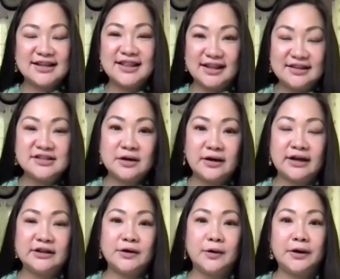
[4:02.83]
That is
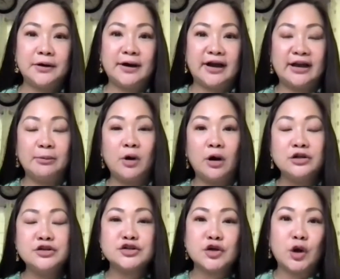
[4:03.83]
correct, Your Honor. I am
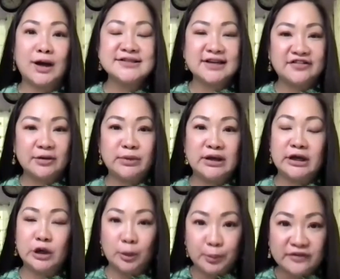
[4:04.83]
also, aside from being a
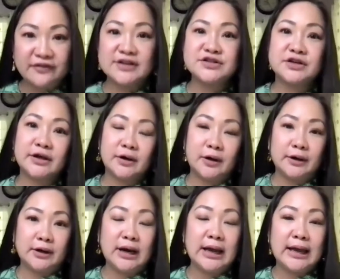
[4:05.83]
law professor, Your
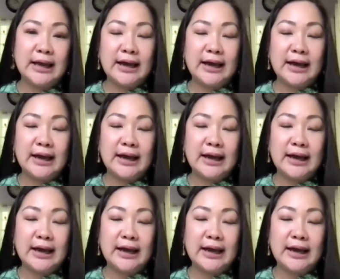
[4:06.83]
Honor,